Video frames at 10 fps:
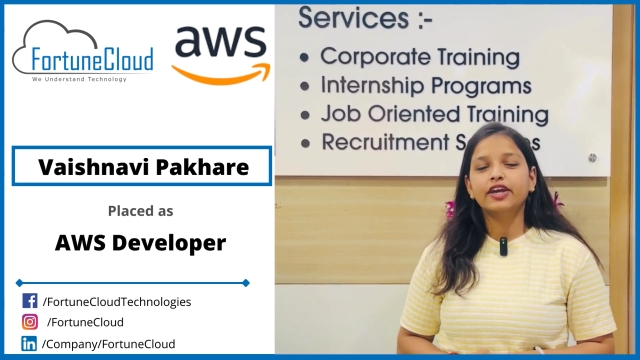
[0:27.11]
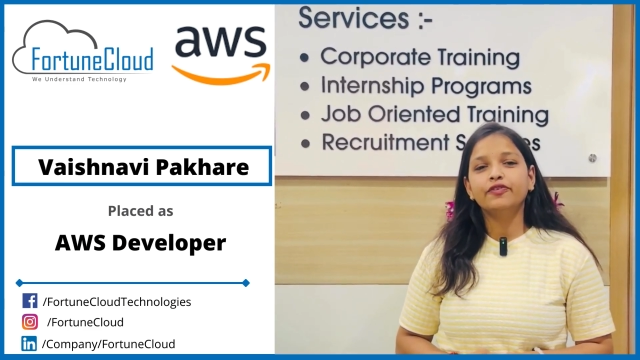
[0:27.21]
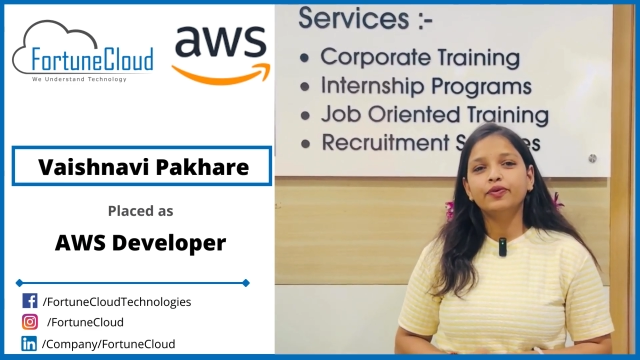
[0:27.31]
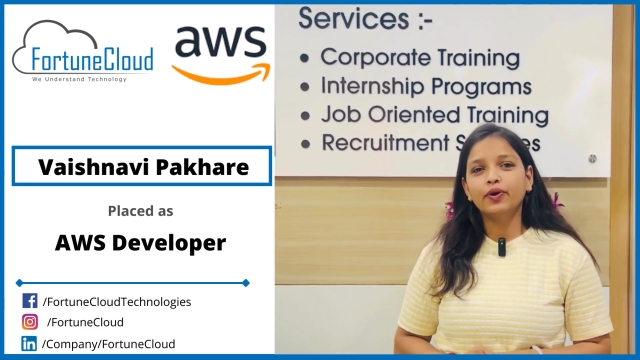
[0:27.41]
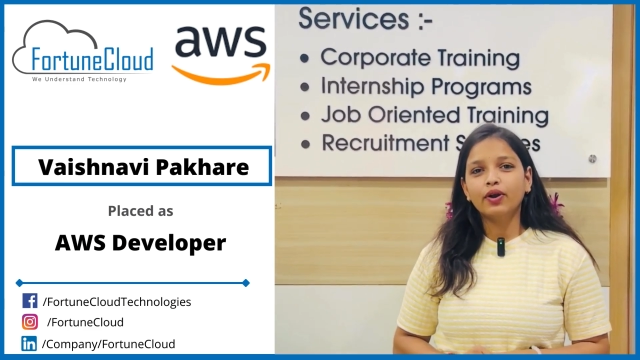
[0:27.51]

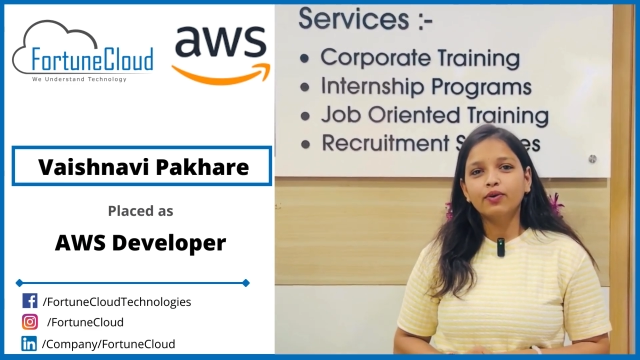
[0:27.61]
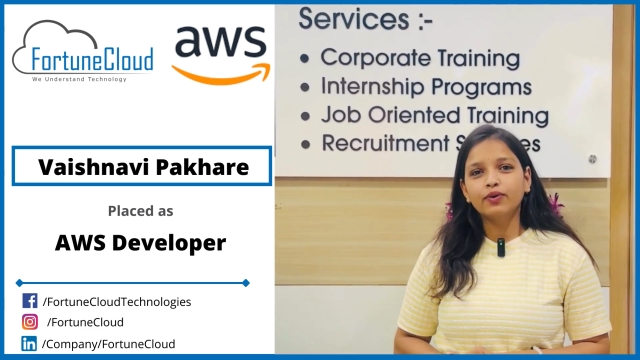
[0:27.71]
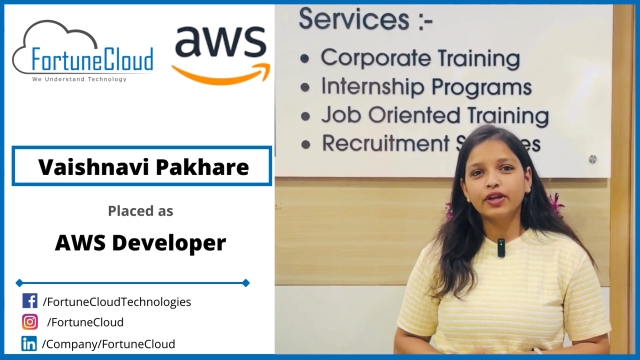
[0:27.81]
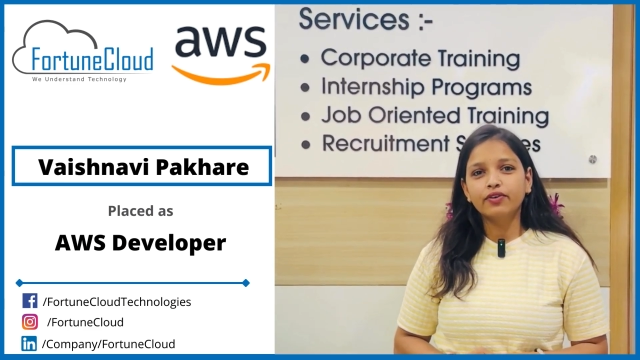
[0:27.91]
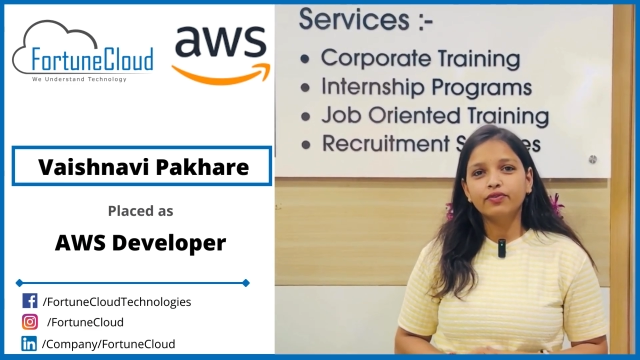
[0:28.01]
if you are
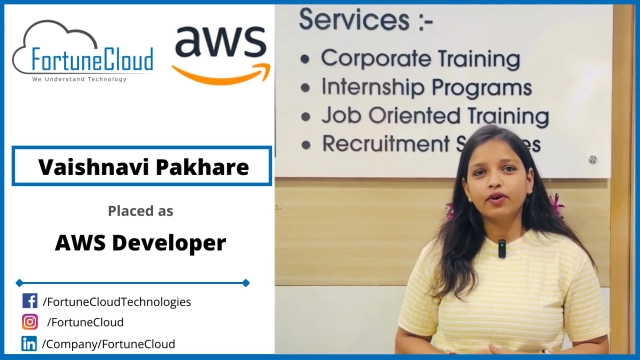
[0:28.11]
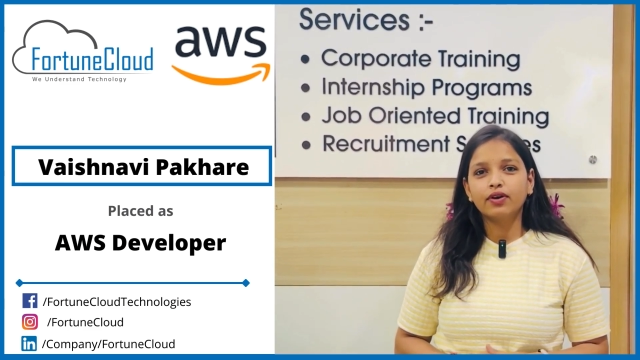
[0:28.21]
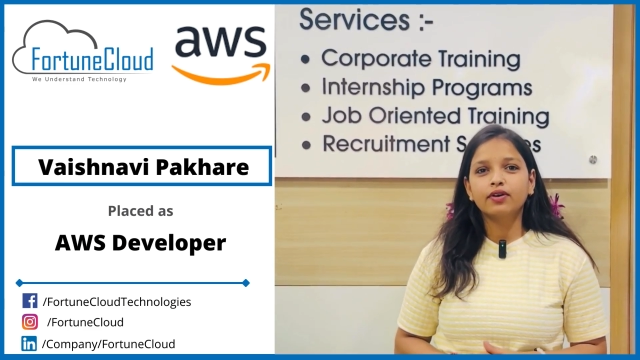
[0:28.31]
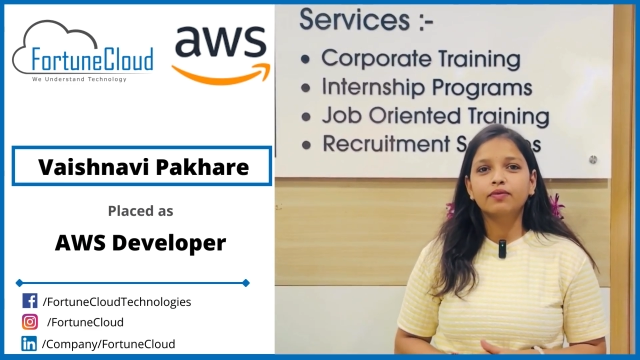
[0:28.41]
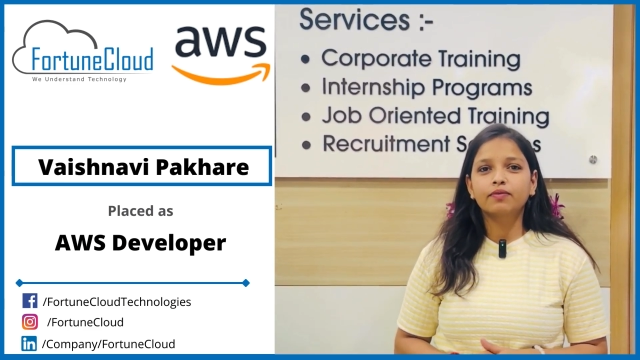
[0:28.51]
looking for
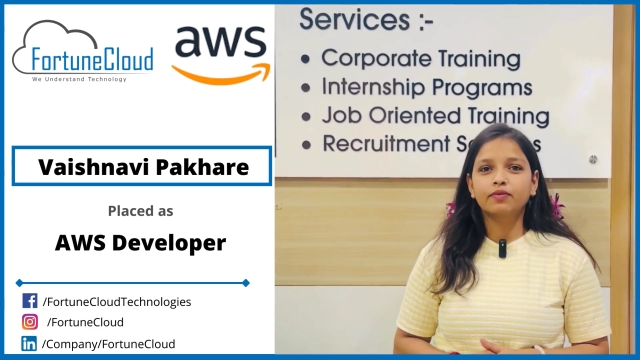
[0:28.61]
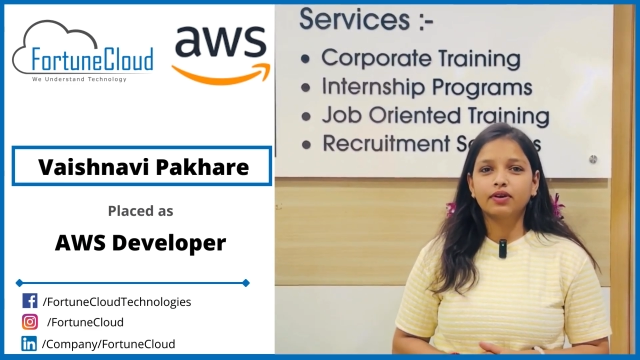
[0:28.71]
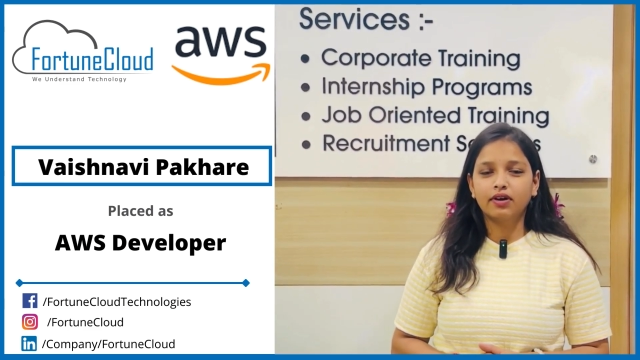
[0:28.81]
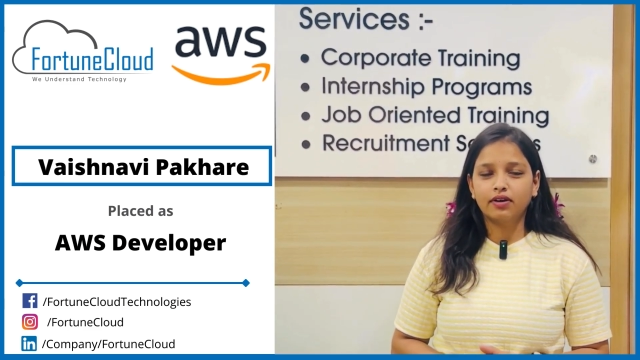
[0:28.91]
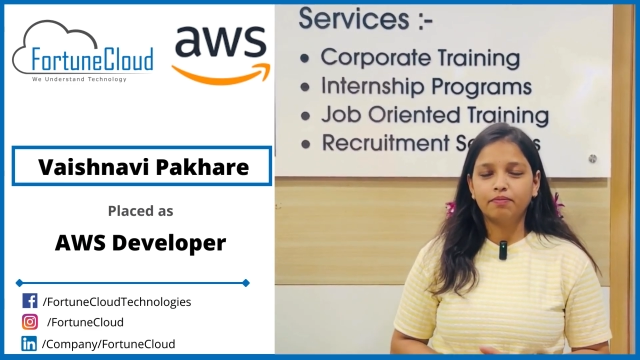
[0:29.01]

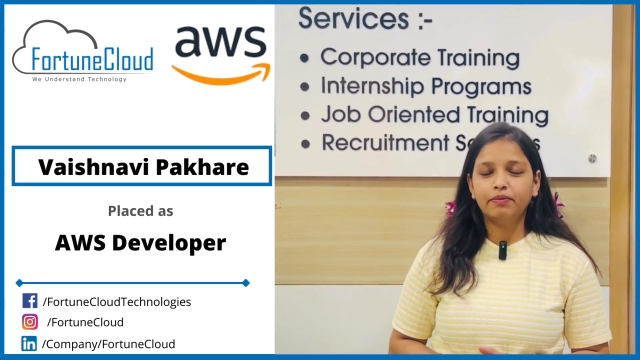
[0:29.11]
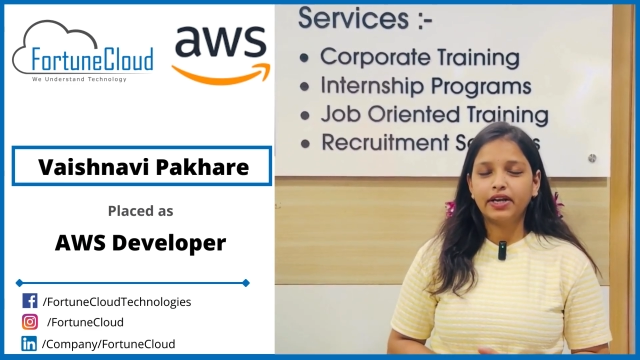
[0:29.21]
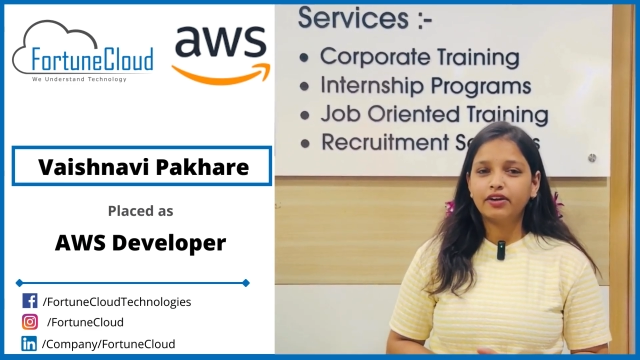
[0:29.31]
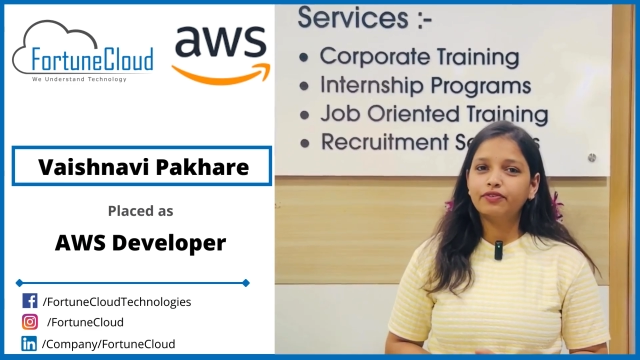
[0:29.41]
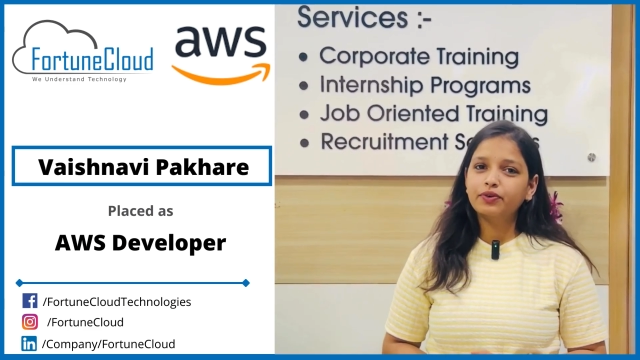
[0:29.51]
a
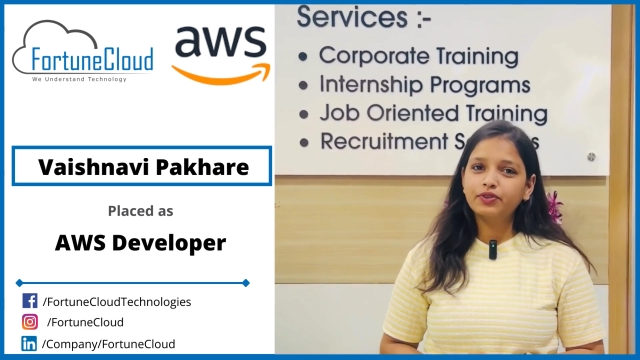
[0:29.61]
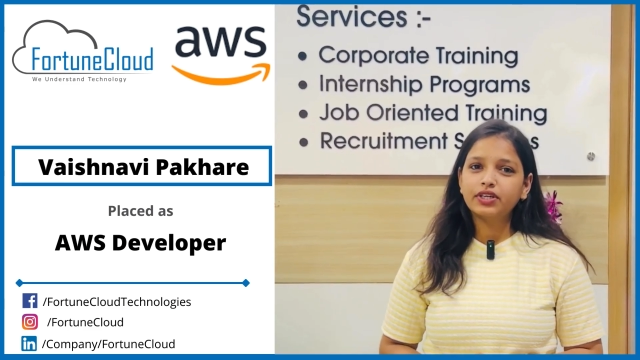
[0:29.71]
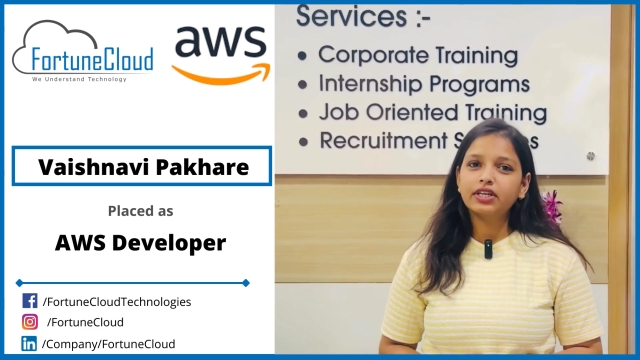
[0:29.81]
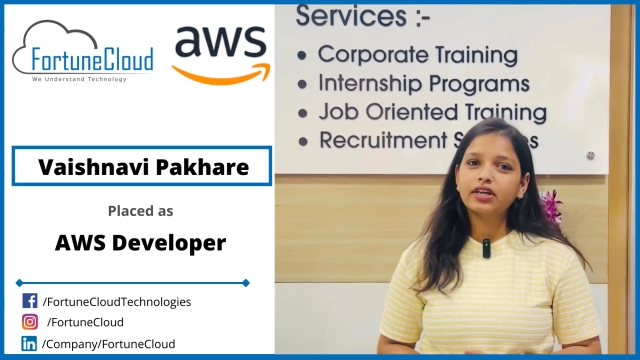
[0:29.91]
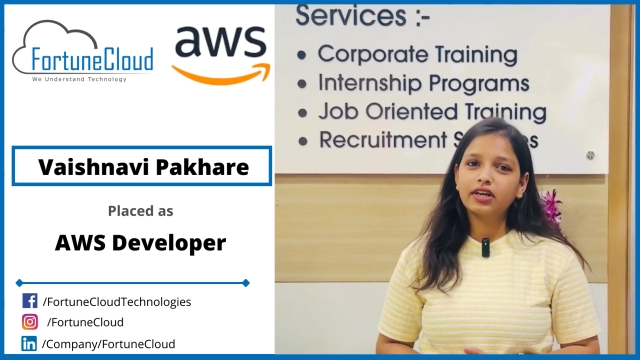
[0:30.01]
better
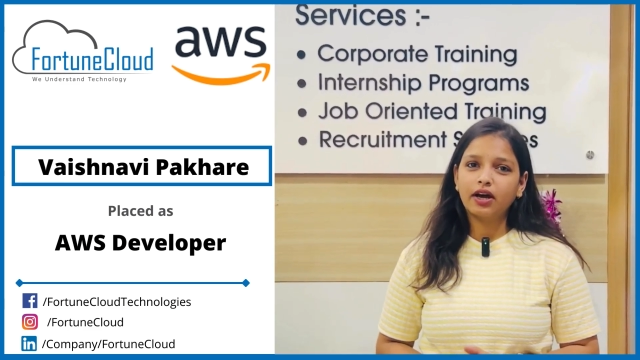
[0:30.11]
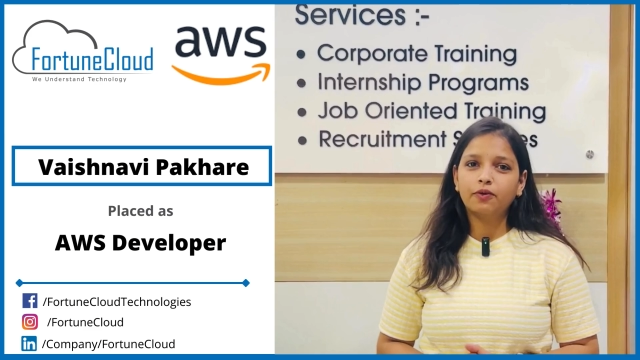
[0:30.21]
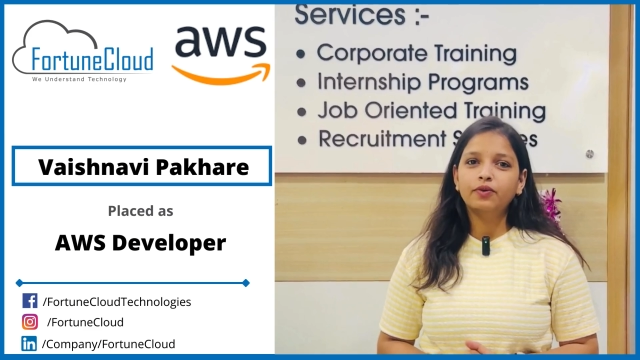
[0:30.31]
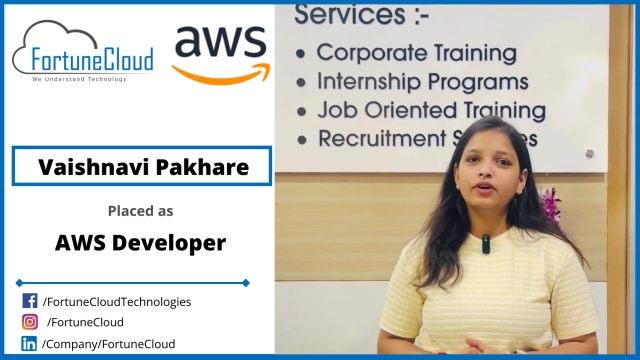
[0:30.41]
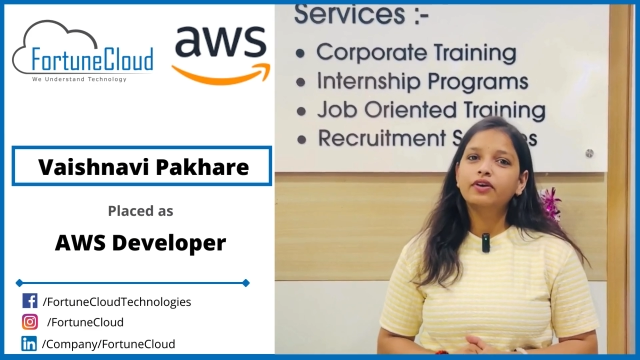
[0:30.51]
future in cloud,